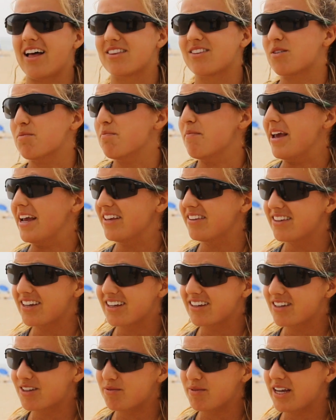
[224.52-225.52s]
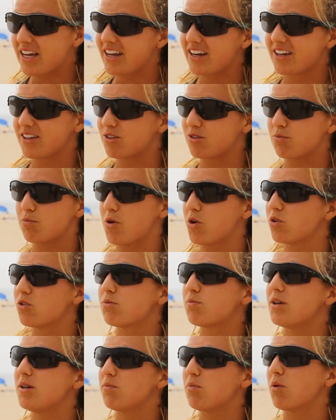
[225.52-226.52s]
that's amazing to me because
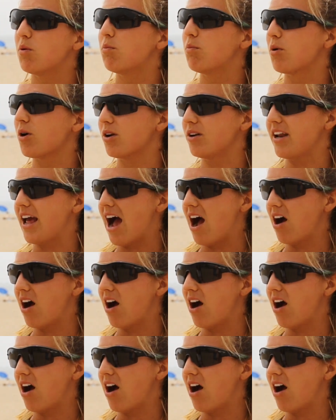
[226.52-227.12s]
most people burn